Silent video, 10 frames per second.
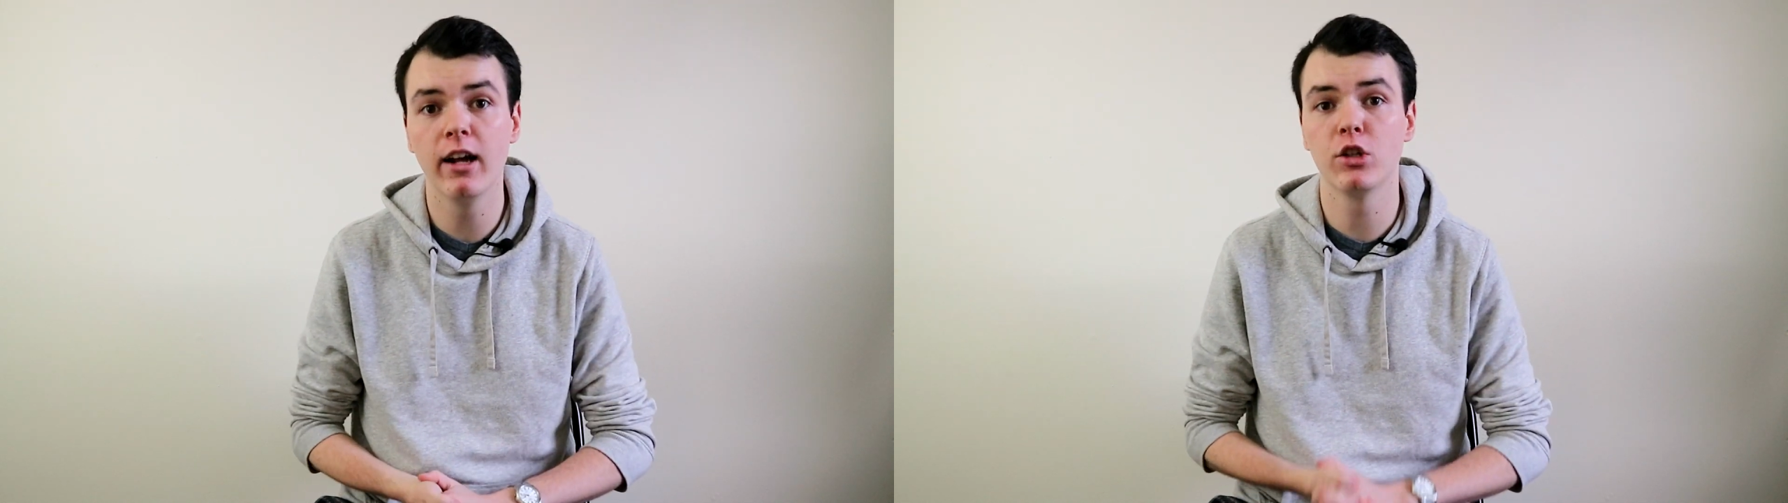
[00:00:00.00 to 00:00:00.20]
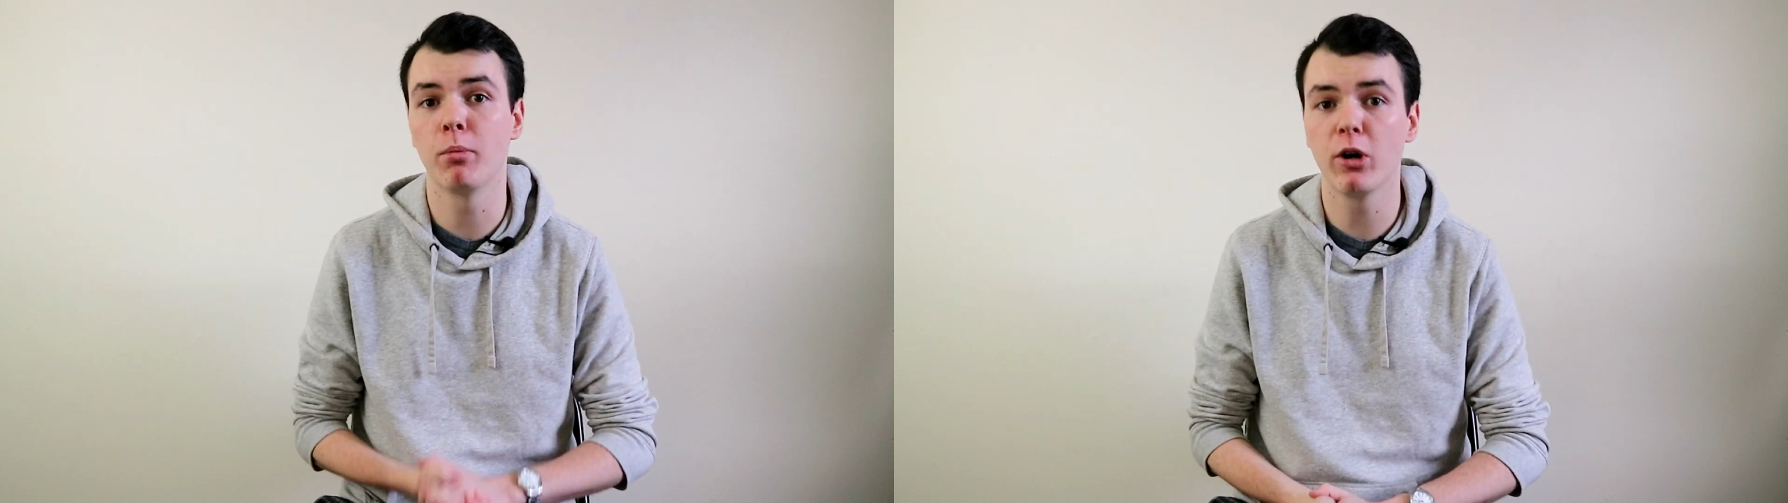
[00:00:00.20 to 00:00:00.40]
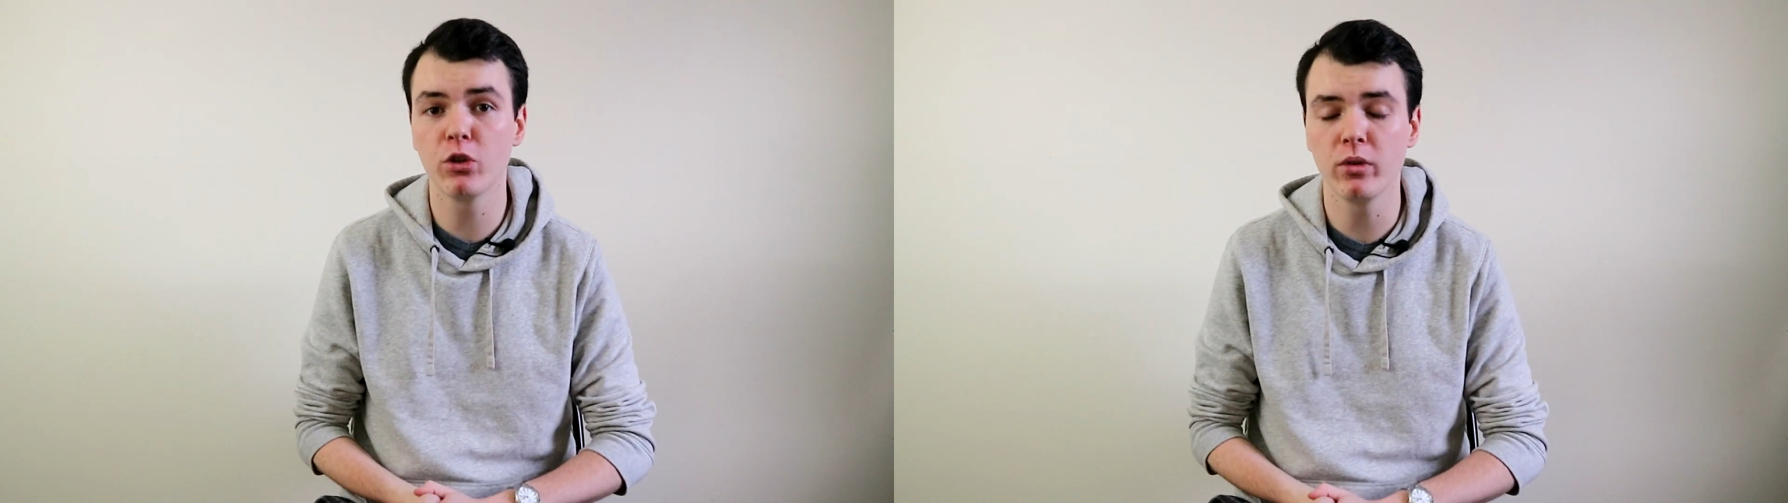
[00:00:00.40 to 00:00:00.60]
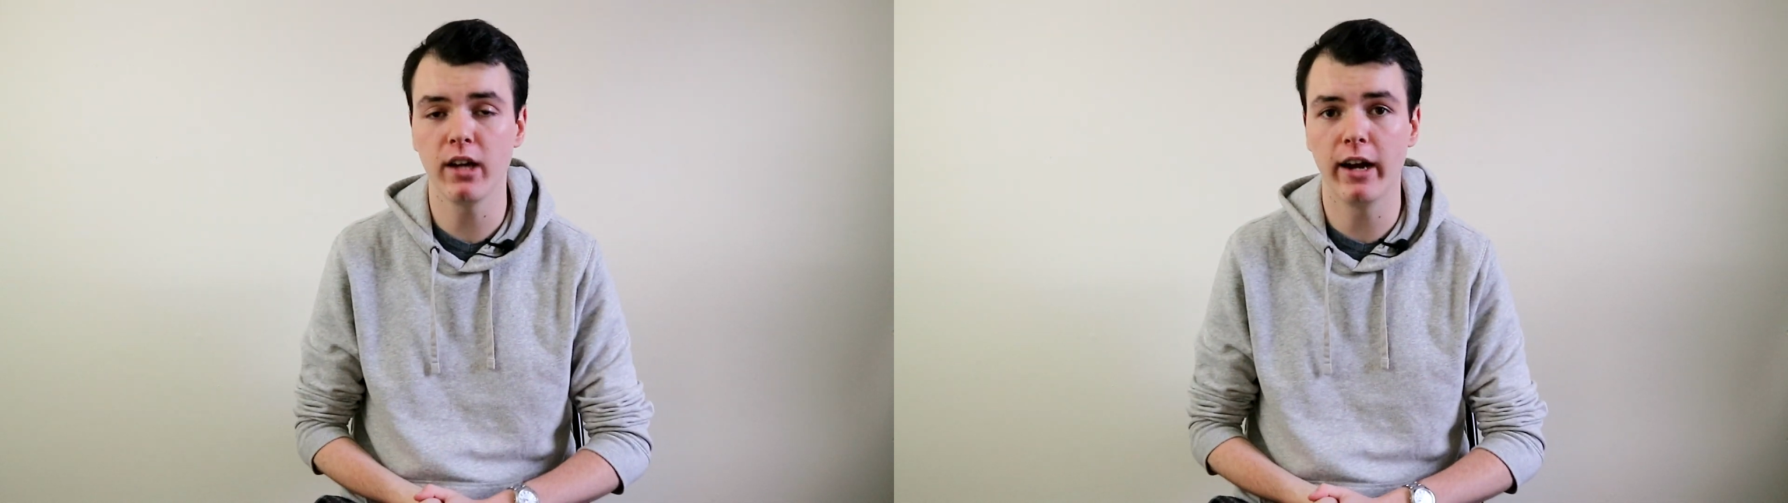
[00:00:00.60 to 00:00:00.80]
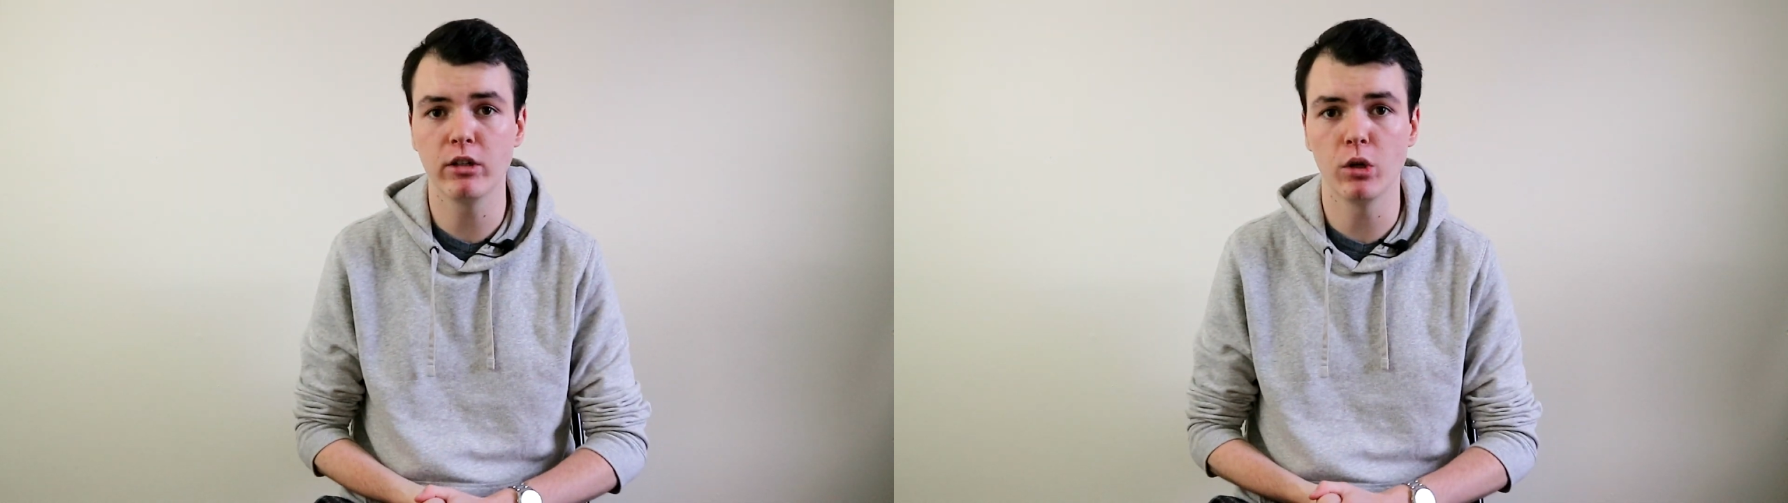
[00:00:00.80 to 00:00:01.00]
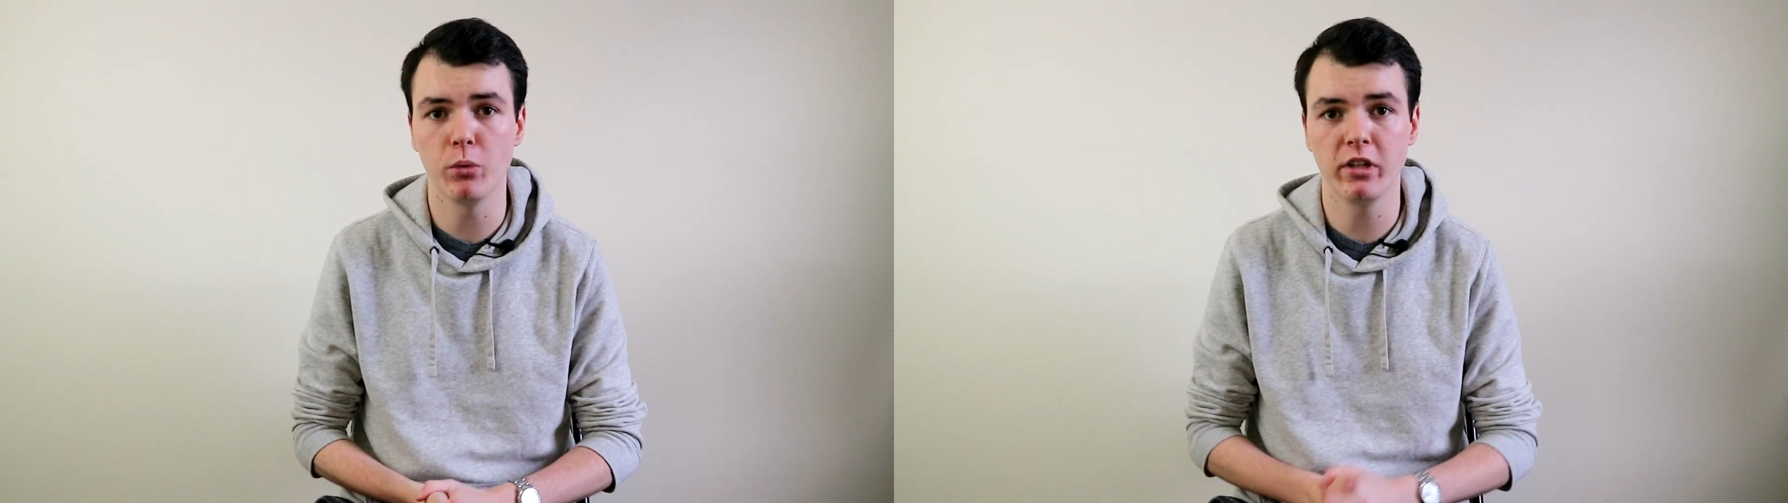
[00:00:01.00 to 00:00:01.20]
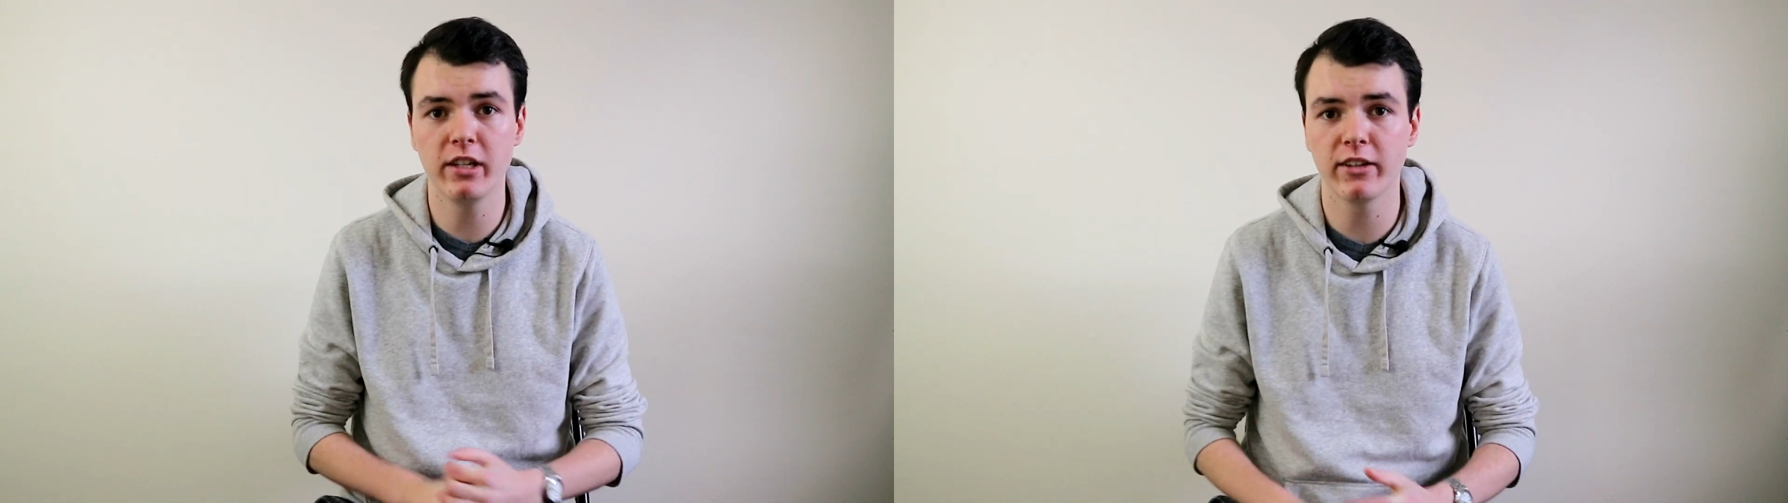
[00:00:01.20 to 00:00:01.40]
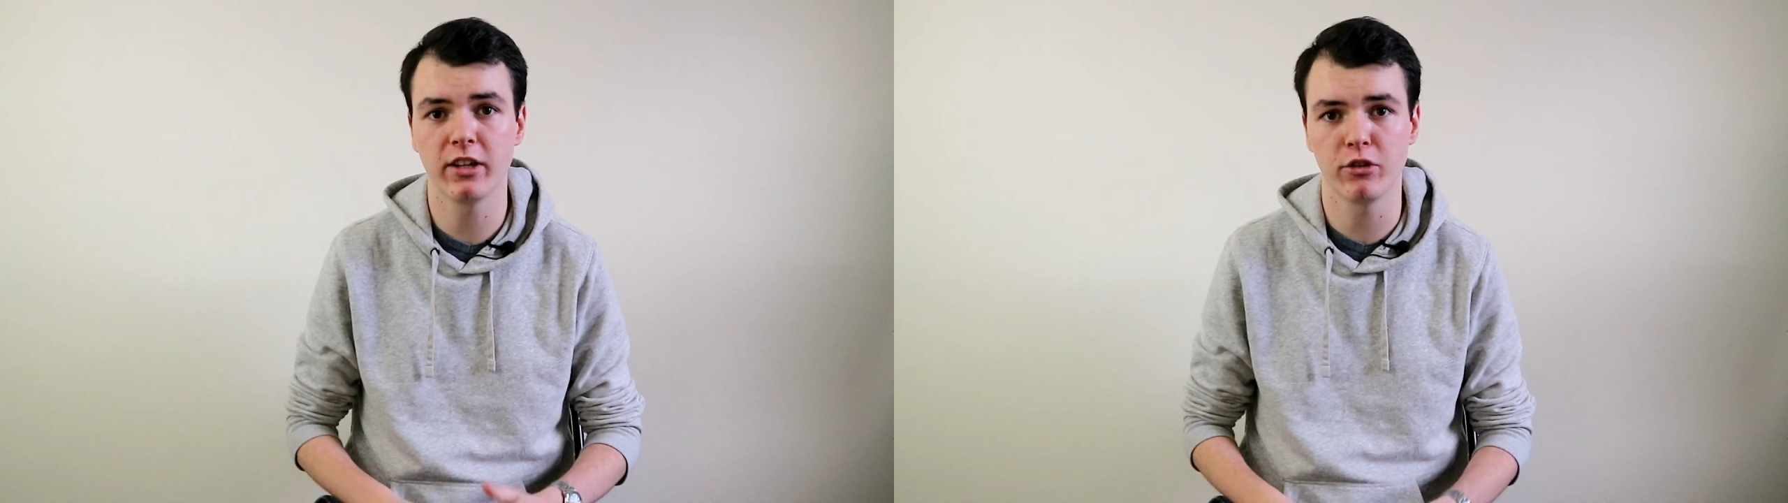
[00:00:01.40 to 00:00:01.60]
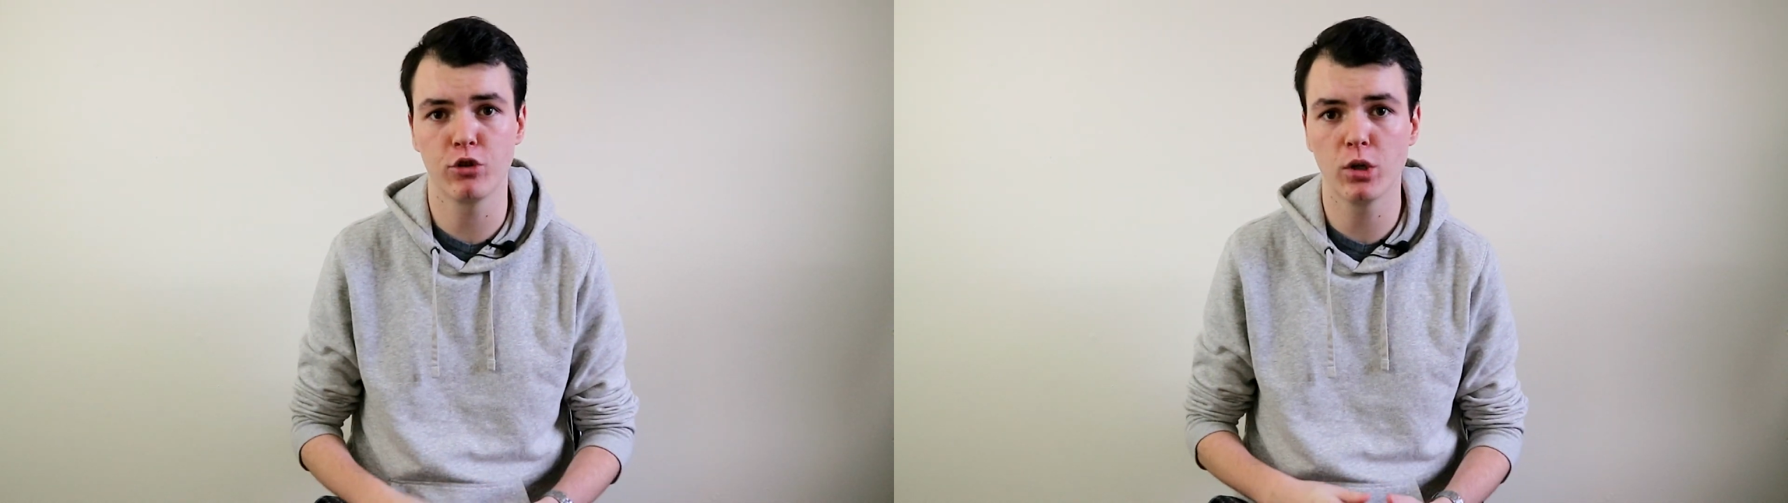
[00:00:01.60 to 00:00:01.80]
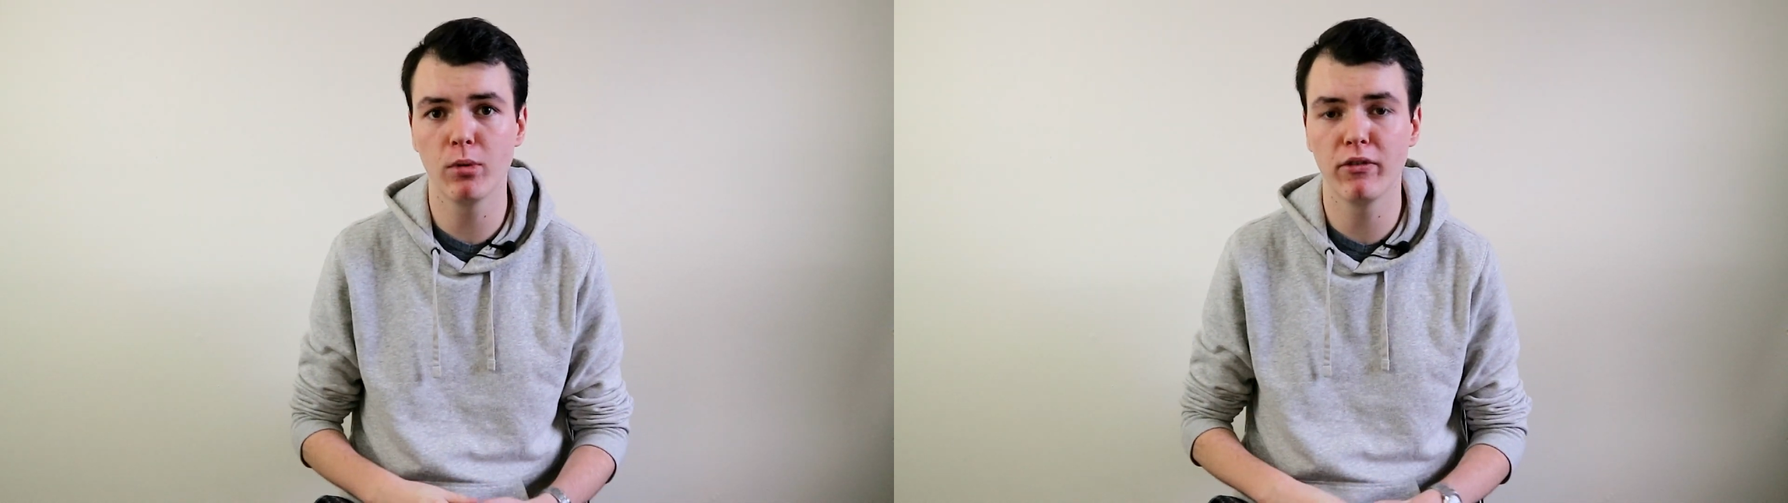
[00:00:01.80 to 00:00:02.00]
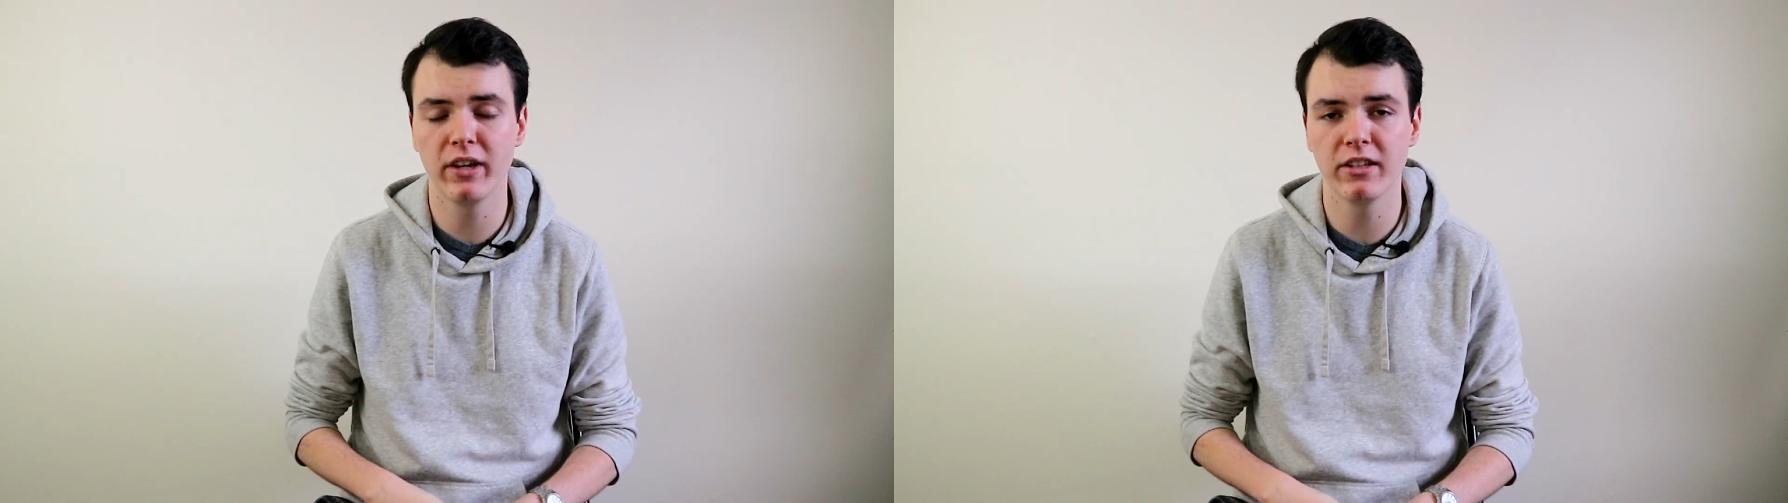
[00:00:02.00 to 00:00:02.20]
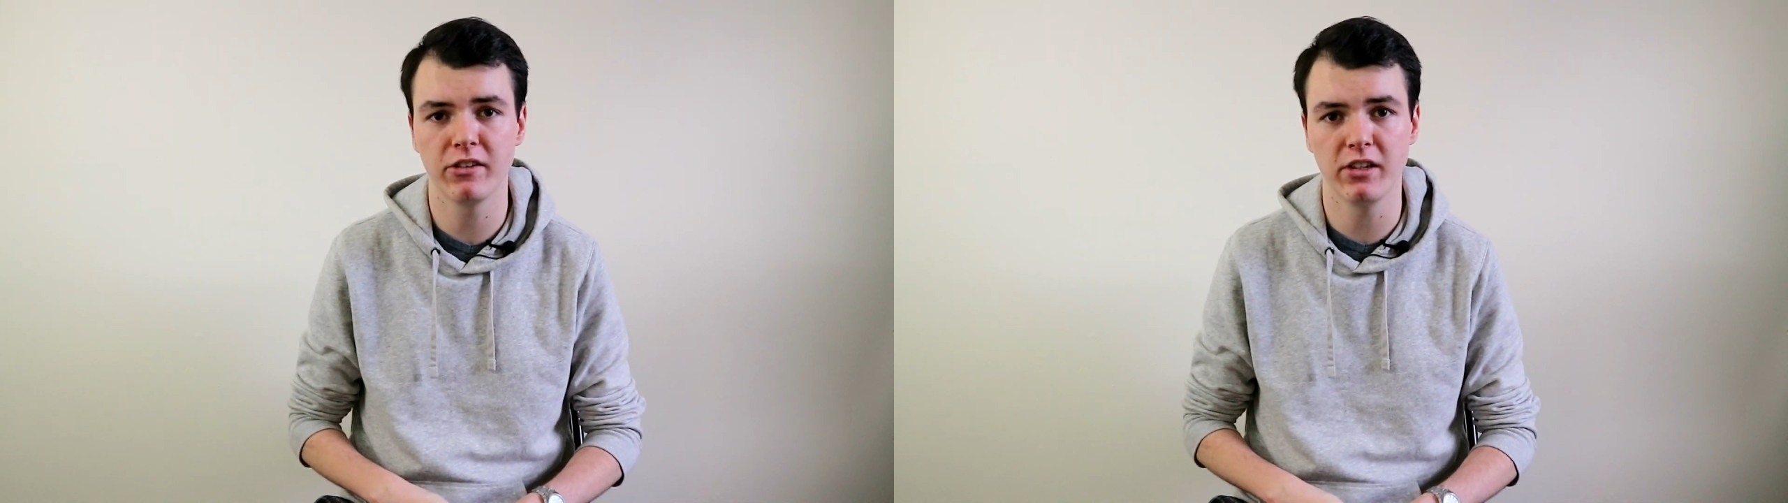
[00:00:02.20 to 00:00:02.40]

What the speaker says: So personally, I own ESS turbofans.